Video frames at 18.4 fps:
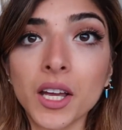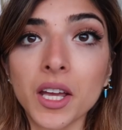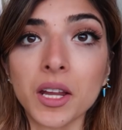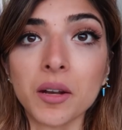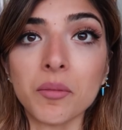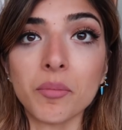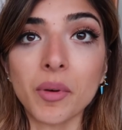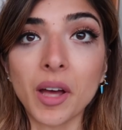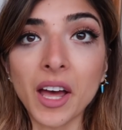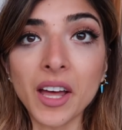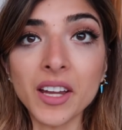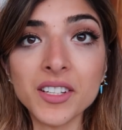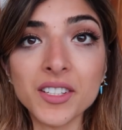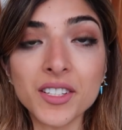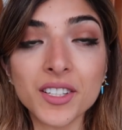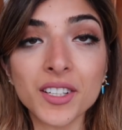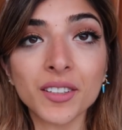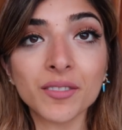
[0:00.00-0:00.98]
in
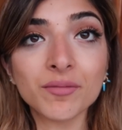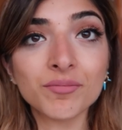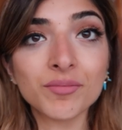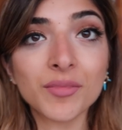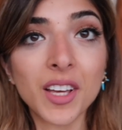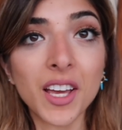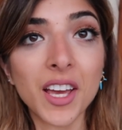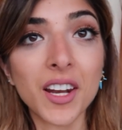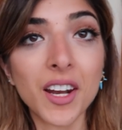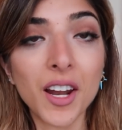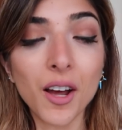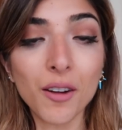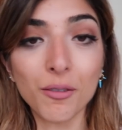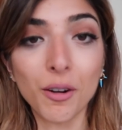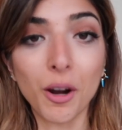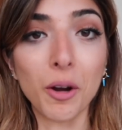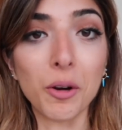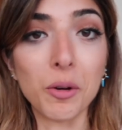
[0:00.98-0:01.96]
bed in
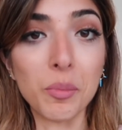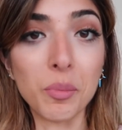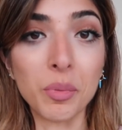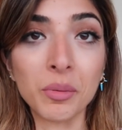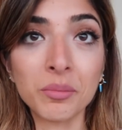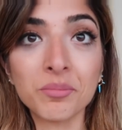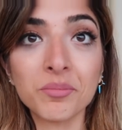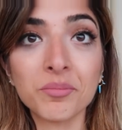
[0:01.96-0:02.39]
her robe.